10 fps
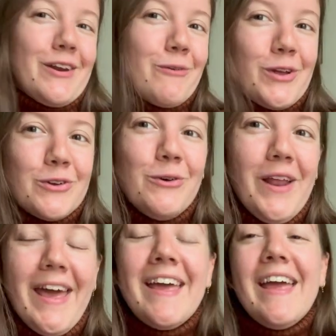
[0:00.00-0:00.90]
know what you'd call
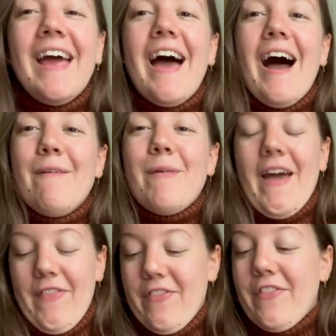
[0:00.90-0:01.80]
it.
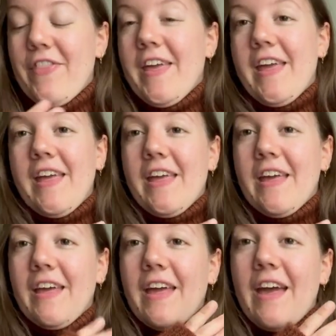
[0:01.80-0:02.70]
And the